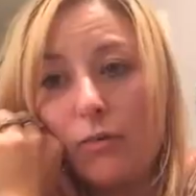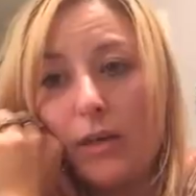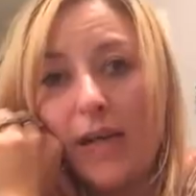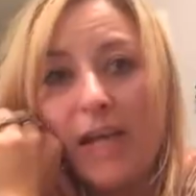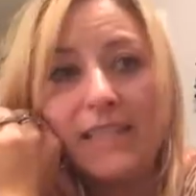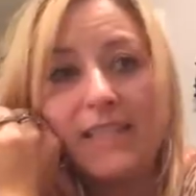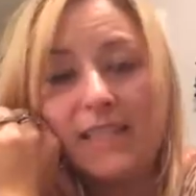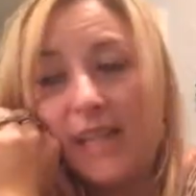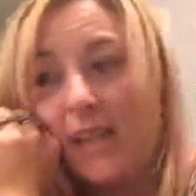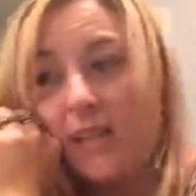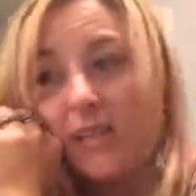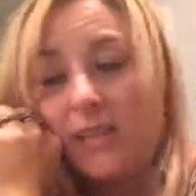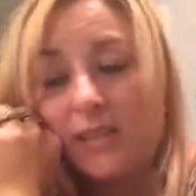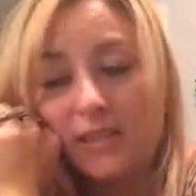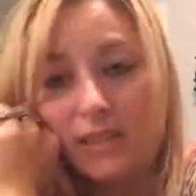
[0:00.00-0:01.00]
We had
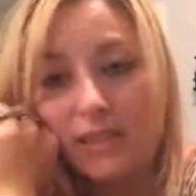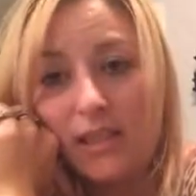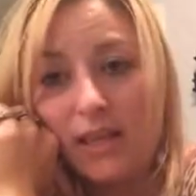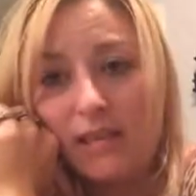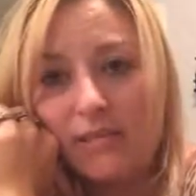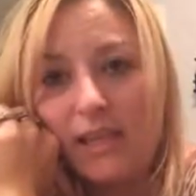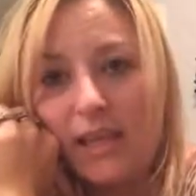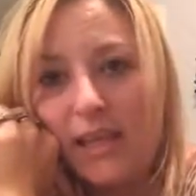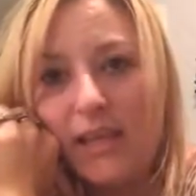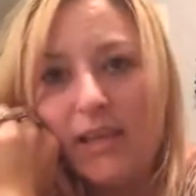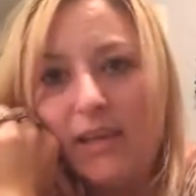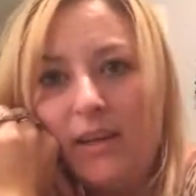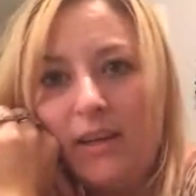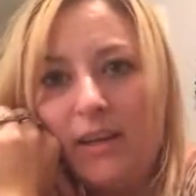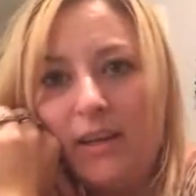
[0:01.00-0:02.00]
stairs and stuff. Like,